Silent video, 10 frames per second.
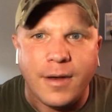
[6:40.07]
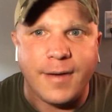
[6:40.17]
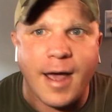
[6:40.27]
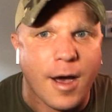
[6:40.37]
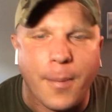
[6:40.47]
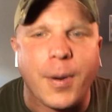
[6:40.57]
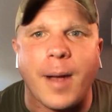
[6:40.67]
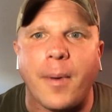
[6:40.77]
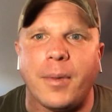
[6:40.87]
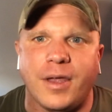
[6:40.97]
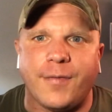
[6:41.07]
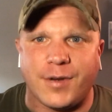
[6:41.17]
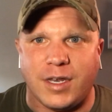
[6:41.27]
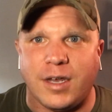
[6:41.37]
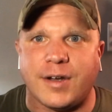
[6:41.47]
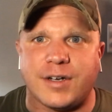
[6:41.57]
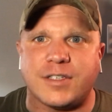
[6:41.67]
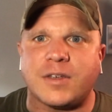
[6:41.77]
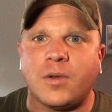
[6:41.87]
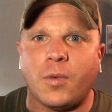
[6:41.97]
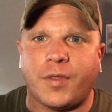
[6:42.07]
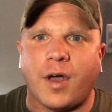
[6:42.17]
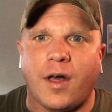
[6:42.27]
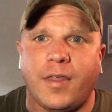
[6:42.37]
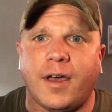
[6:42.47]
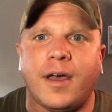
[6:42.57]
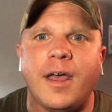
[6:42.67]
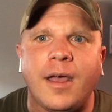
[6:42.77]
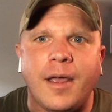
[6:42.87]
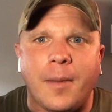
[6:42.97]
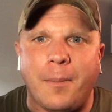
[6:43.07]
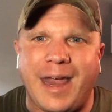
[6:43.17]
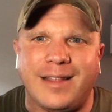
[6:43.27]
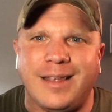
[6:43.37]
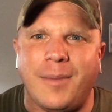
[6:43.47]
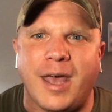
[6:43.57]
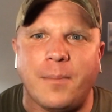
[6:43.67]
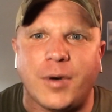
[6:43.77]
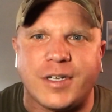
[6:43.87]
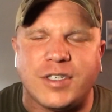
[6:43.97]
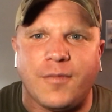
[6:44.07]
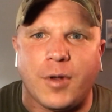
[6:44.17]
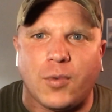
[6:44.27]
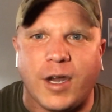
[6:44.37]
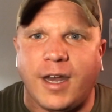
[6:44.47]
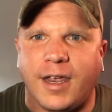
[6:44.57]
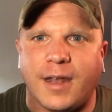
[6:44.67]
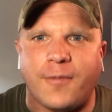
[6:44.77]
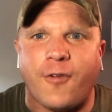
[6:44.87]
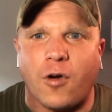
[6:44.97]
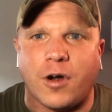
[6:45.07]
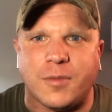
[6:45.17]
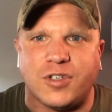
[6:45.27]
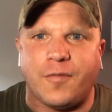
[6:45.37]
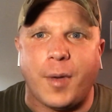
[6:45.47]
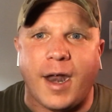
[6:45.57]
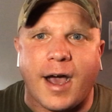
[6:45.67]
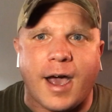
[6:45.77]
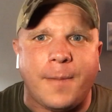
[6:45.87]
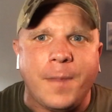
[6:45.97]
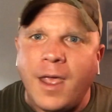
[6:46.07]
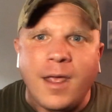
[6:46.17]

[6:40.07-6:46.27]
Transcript: now probably for years with all the manly men books you've been reading and forums you've been on.